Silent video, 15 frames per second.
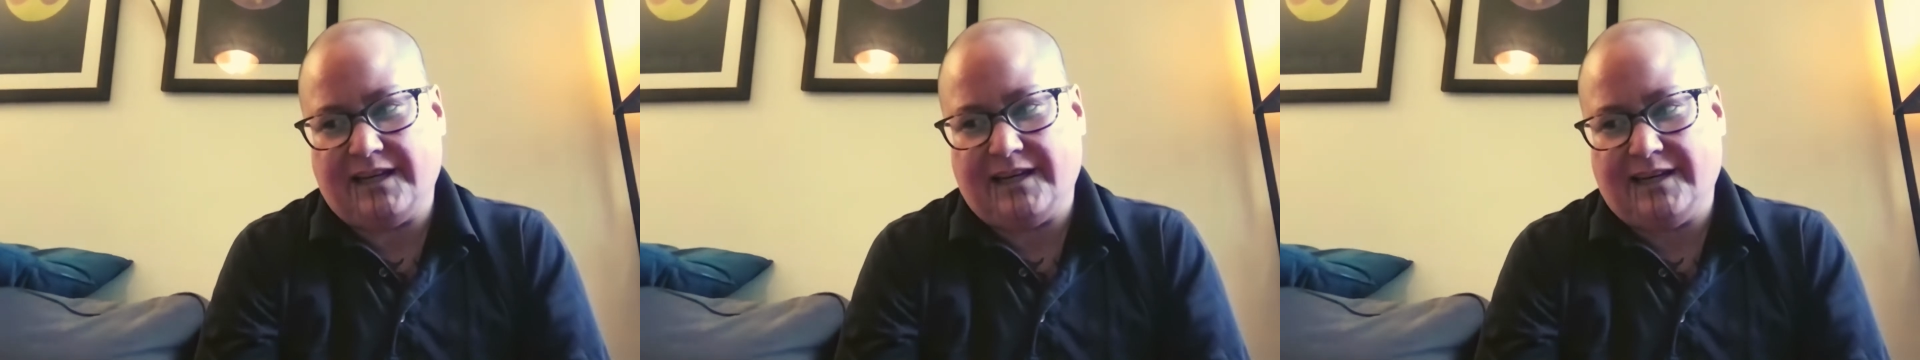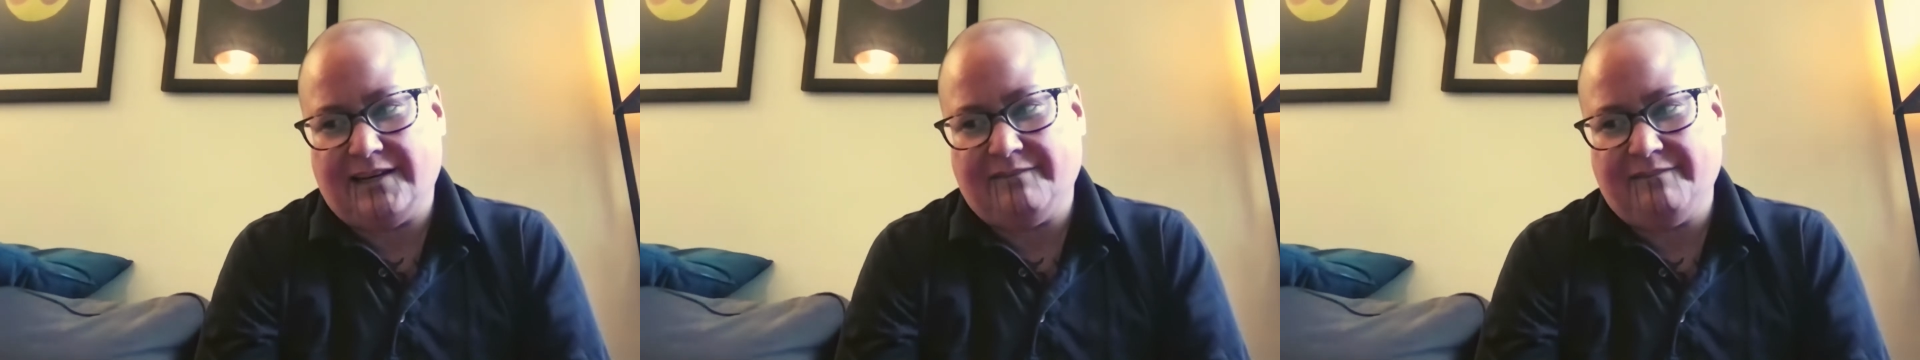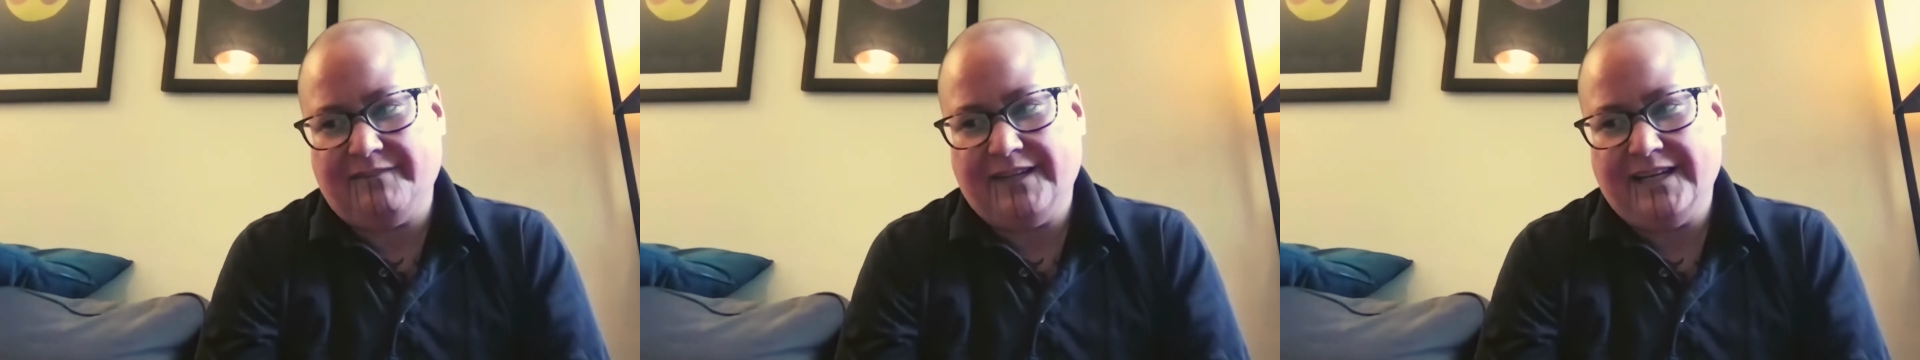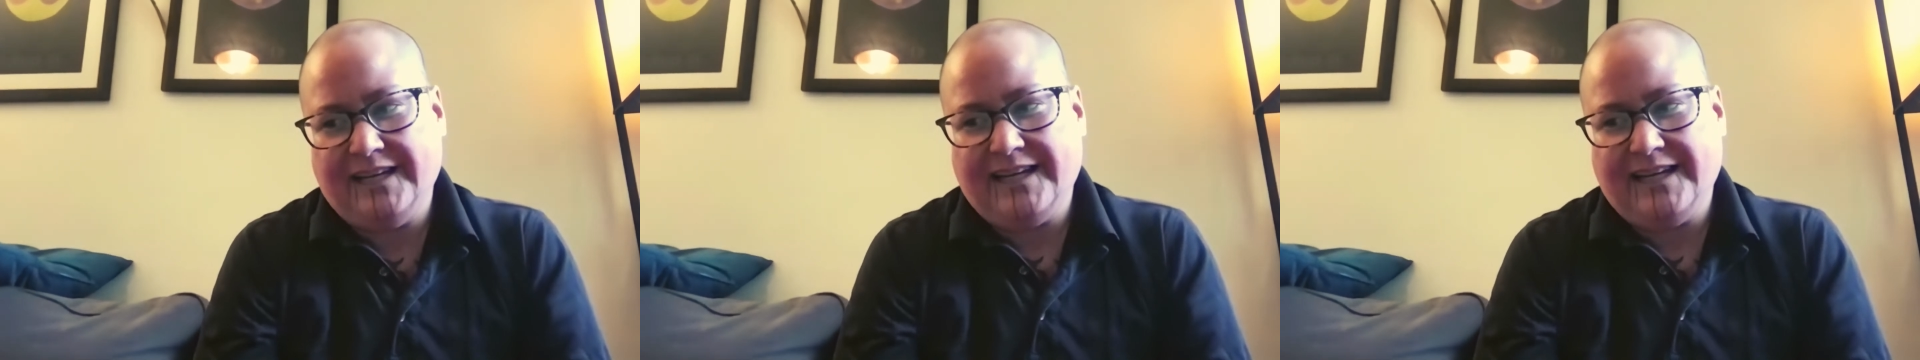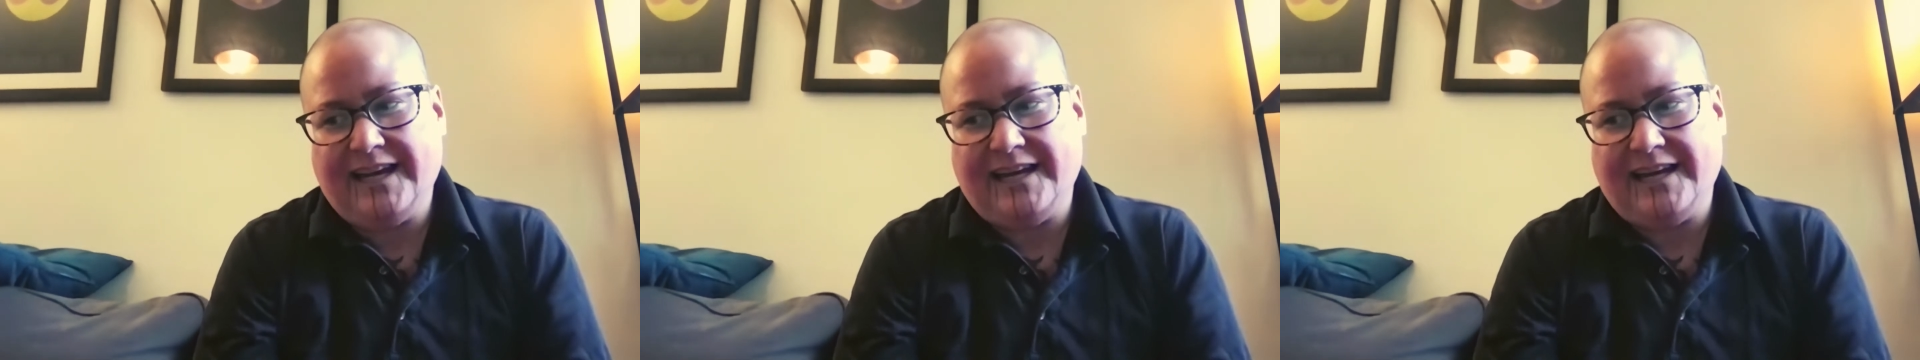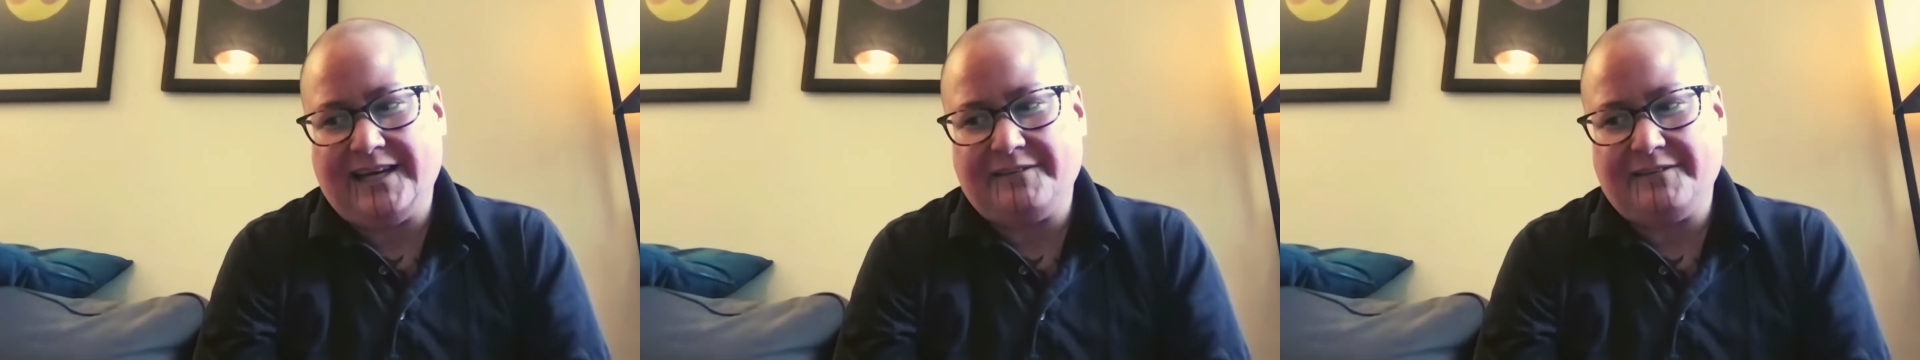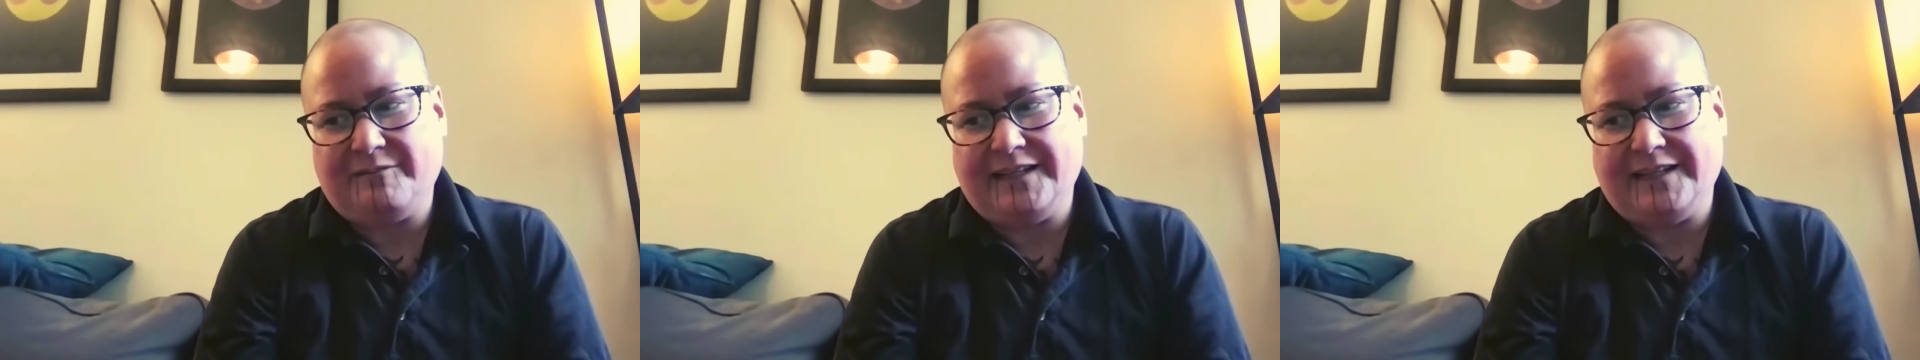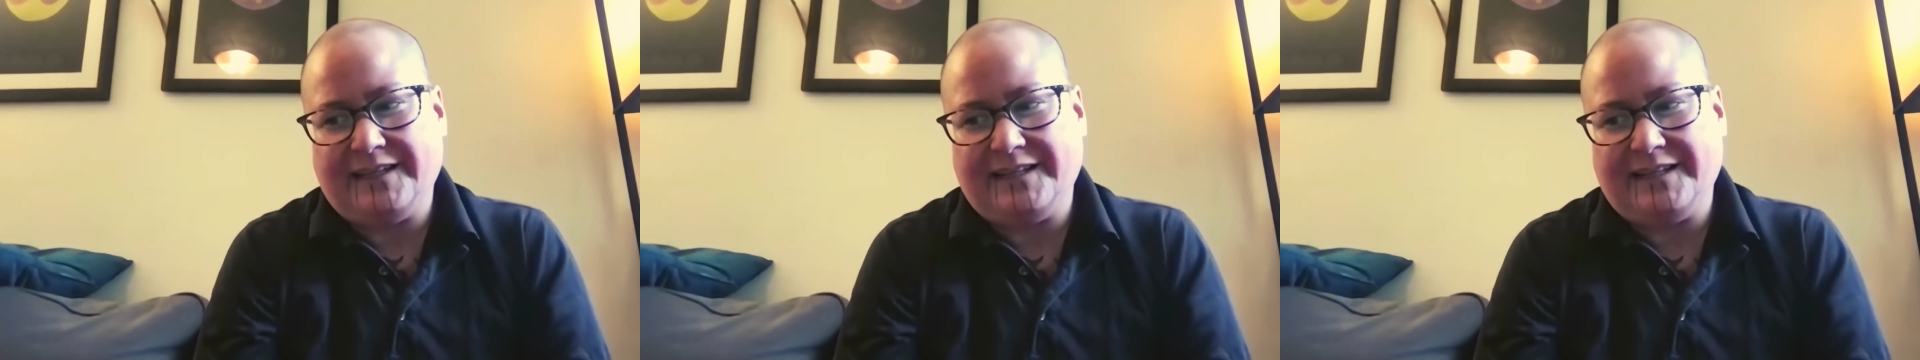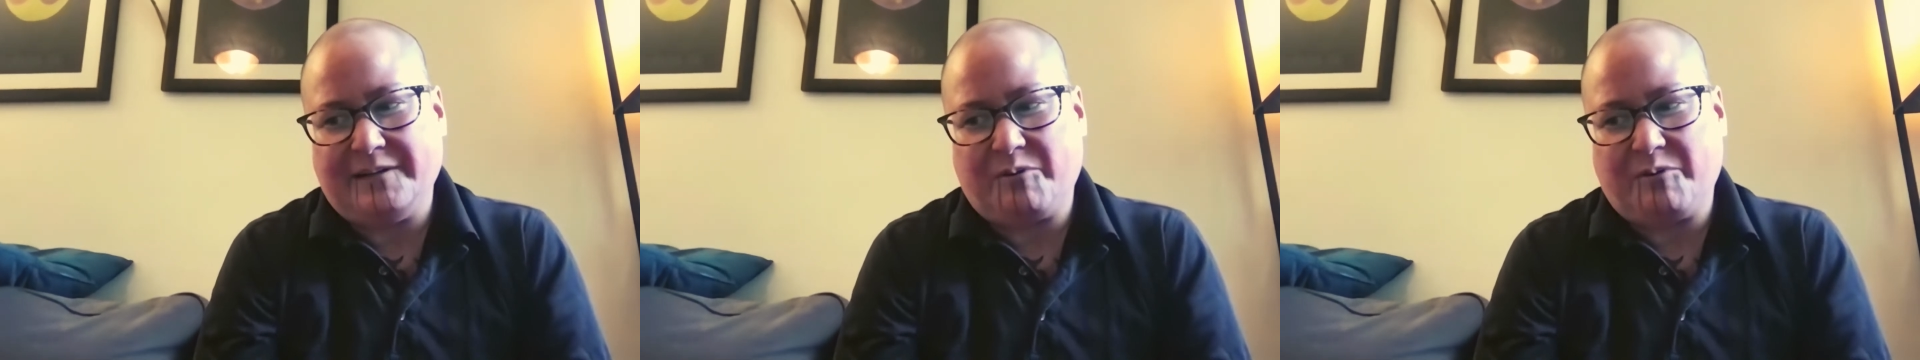Um, and when their